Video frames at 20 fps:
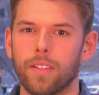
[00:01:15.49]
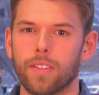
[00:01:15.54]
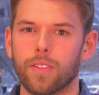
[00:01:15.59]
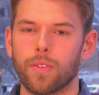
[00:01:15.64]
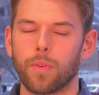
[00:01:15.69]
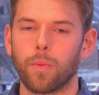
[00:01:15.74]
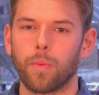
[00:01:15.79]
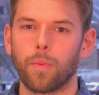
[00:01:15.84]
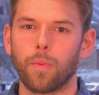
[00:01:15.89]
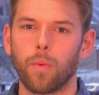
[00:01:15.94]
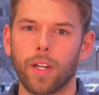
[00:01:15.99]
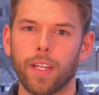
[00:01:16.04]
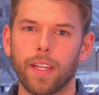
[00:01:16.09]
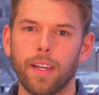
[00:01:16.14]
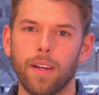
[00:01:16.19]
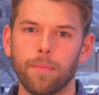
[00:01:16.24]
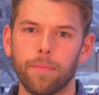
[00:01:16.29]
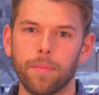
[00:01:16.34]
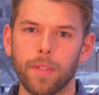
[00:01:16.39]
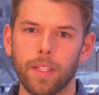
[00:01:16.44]
So what
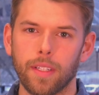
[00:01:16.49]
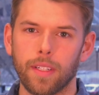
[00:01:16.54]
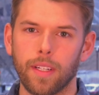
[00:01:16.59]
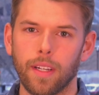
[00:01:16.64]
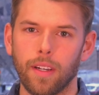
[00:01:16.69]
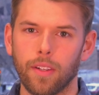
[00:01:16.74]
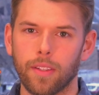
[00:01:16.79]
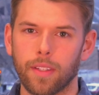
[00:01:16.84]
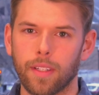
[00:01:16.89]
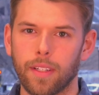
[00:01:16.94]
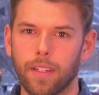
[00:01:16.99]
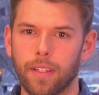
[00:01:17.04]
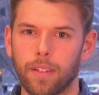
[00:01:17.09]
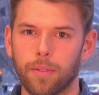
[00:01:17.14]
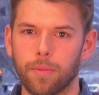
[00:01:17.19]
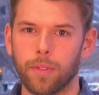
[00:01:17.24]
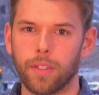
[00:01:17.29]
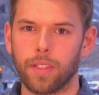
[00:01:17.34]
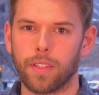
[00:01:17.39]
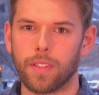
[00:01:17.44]
got me into
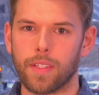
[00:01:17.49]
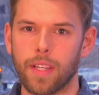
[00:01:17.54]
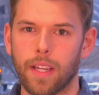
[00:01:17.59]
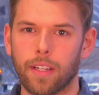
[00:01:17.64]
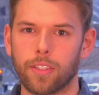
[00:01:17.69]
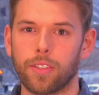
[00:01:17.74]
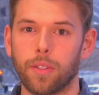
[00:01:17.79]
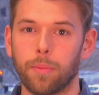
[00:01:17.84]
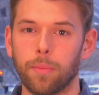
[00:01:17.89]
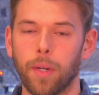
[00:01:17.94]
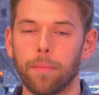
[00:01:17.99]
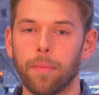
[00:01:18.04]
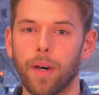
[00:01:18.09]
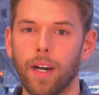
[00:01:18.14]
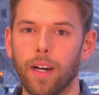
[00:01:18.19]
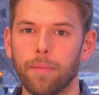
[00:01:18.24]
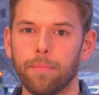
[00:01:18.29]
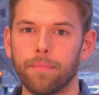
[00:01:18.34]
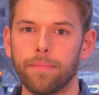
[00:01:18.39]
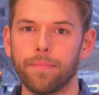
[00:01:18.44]
healthcare was actually my
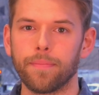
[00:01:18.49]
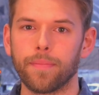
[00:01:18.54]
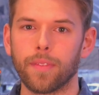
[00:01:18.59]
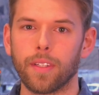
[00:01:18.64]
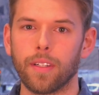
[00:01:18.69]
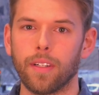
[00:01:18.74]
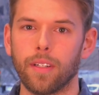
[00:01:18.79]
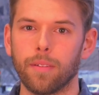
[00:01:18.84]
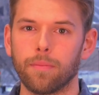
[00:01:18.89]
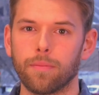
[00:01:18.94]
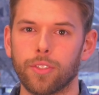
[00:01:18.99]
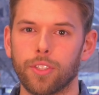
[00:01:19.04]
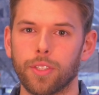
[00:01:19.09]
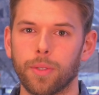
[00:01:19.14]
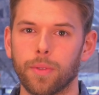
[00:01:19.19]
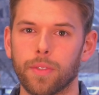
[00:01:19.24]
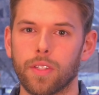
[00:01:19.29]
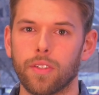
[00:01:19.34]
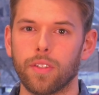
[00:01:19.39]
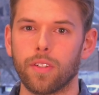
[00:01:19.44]
mom.
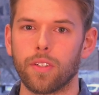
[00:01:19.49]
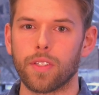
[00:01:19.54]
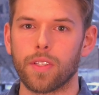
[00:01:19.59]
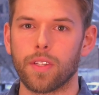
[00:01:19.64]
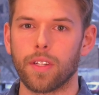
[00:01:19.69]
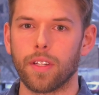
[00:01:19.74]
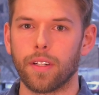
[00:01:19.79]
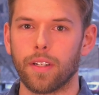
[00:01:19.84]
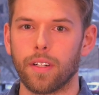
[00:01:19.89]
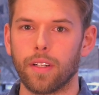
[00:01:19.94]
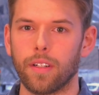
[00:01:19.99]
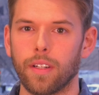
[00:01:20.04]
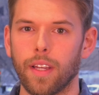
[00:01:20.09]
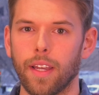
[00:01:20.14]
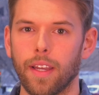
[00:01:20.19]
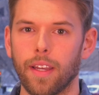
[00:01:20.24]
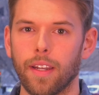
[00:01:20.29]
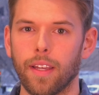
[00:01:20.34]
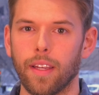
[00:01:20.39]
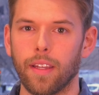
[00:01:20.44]
She was a nurse here
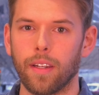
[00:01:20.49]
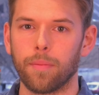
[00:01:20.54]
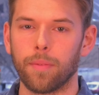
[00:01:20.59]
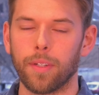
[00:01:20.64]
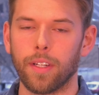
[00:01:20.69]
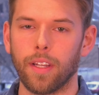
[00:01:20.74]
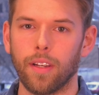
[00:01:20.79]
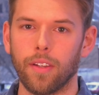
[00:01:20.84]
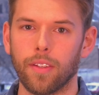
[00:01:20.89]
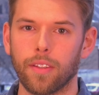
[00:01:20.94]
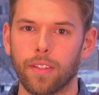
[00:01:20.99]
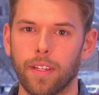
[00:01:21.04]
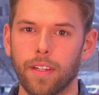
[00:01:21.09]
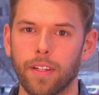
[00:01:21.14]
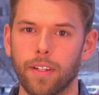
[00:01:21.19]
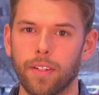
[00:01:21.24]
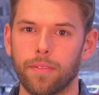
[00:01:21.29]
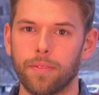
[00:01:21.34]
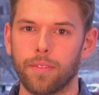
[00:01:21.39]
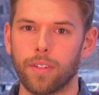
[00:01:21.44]
at Hennepin
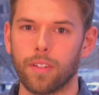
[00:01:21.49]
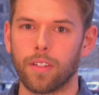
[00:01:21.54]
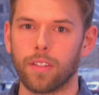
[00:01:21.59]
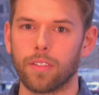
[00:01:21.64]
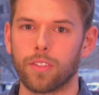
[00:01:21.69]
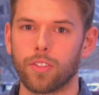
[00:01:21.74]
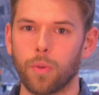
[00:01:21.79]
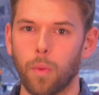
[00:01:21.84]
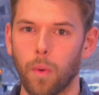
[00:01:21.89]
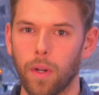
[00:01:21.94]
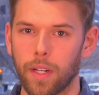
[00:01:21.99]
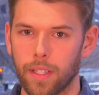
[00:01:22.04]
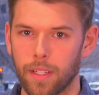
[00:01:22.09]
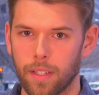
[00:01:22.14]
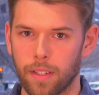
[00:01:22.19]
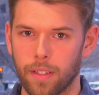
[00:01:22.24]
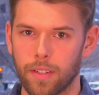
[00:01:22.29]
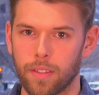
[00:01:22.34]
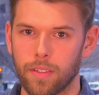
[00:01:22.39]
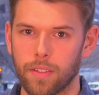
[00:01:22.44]
Healthcare for 20
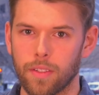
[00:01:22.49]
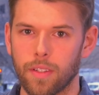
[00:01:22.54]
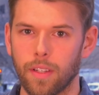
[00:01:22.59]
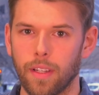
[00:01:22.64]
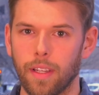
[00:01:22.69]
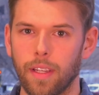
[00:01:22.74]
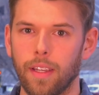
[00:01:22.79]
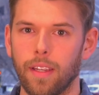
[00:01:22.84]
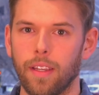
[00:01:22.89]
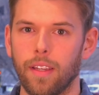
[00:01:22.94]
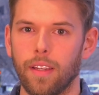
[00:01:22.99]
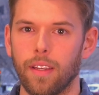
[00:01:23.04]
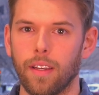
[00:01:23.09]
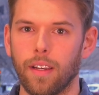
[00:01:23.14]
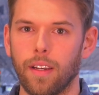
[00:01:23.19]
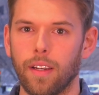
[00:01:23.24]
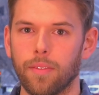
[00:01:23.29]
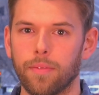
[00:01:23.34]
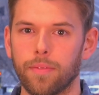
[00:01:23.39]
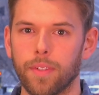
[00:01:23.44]
years,
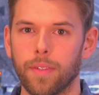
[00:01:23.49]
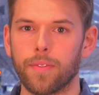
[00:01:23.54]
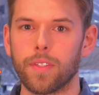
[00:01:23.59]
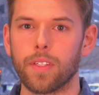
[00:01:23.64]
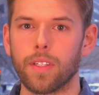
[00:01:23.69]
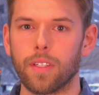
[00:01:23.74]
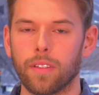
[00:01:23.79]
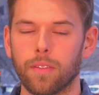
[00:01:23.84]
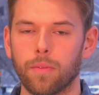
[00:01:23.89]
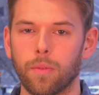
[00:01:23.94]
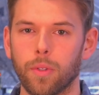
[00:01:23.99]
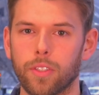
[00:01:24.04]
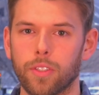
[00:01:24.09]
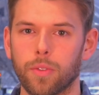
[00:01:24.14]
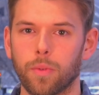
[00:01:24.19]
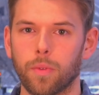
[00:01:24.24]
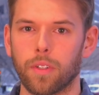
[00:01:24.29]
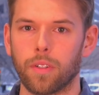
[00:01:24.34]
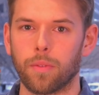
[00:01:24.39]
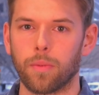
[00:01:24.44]
15 of
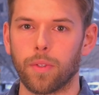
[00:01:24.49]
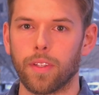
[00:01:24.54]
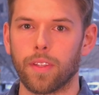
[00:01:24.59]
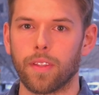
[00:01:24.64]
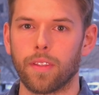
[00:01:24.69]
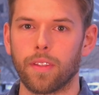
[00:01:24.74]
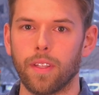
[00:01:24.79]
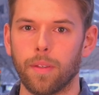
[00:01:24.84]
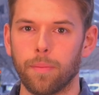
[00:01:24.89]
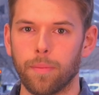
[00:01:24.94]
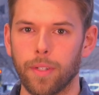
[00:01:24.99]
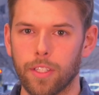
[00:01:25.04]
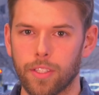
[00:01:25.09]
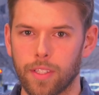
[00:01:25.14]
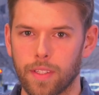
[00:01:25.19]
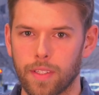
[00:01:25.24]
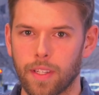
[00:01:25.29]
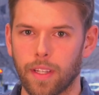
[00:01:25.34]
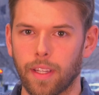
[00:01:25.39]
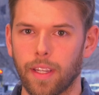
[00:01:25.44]
which were with
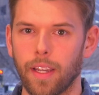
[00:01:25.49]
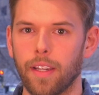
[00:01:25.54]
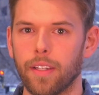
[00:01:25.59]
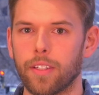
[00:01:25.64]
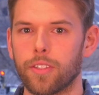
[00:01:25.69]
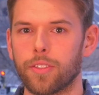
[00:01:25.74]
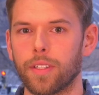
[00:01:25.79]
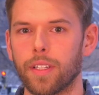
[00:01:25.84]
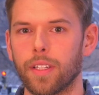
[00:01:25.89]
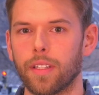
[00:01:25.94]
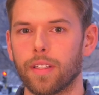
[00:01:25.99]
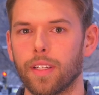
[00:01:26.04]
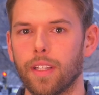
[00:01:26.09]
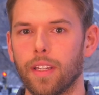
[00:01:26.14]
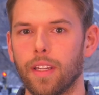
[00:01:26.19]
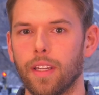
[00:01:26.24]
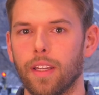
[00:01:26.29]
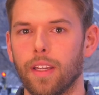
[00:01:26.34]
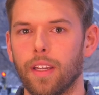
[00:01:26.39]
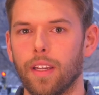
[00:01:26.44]
inpatient psychiatry.
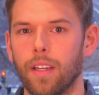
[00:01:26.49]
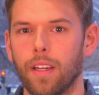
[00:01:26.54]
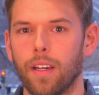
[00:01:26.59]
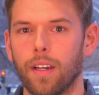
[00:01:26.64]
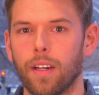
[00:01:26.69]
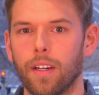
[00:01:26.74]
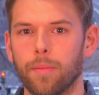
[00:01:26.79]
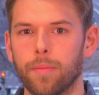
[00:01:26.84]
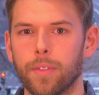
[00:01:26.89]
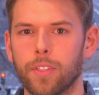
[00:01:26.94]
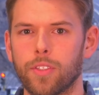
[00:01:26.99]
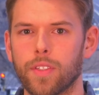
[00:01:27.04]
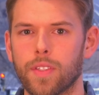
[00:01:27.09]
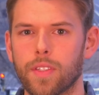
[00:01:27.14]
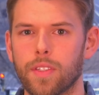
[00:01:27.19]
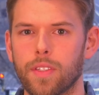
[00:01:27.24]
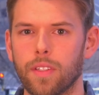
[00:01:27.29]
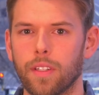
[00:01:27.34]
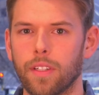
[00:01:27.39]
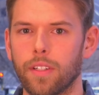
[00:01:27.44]
And
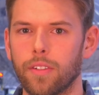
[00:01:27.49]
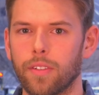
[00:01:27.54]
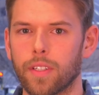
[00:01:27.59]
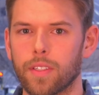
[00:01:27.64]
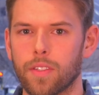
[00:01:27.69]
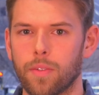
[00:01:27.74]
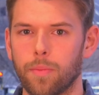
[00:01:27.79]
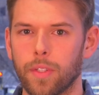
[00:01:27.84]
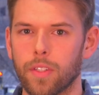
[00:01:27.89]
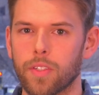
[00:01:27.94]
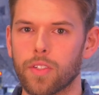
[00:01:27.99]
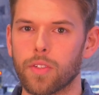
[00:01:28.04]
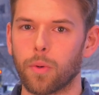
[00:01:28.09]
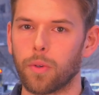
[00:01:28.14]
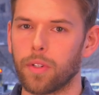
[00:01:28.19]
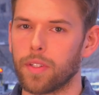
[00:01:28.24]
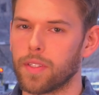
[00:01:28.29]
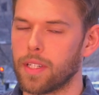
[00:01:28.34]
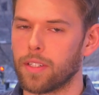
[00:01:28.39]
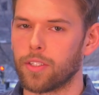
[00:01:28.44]
just hearing some of the
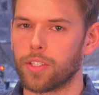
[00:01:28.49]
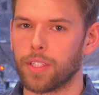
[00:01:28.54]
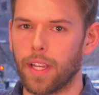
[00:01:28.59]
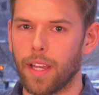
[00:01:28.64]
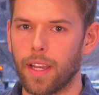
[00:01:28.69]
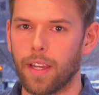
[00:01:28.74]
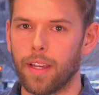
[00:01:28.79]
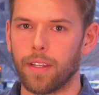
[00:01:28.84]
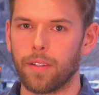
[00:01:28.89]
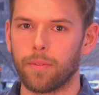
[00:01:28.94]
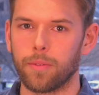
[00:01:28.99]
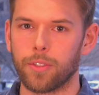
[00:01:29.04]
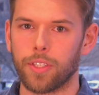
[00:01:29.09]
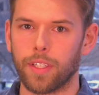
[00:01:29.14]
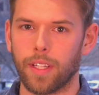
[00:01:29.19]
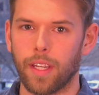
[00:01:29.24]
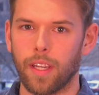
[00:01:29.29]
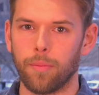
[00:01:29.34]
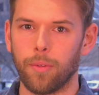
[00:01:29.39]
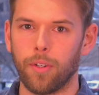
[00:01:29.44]
stories that she had when
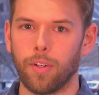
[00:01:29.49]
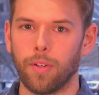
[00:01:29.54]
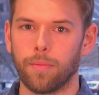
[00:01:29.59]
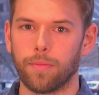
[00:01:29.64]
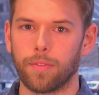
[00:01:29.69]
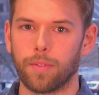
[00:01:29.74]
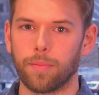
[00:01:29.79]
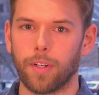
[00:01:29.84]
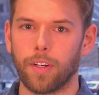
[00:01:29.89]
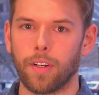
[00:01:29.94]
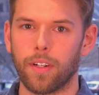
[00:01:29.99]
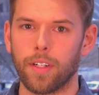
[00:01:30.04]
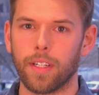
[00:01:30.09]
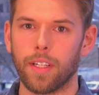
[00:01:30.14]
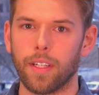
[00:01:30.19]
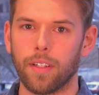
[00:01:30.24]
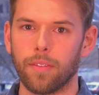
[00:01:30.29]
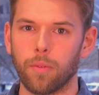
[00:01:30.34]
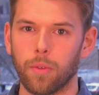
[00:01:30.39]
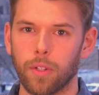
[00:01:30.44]
she came home from a hard
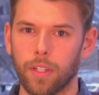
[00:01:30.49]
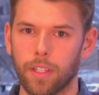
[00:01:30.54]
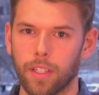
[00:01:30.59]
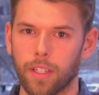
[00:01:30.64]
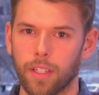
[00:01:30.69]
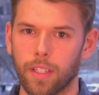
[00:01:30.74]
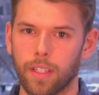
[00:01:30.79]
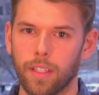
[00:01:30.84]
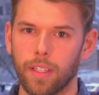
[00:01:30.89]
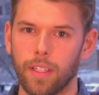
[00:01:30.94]
day of work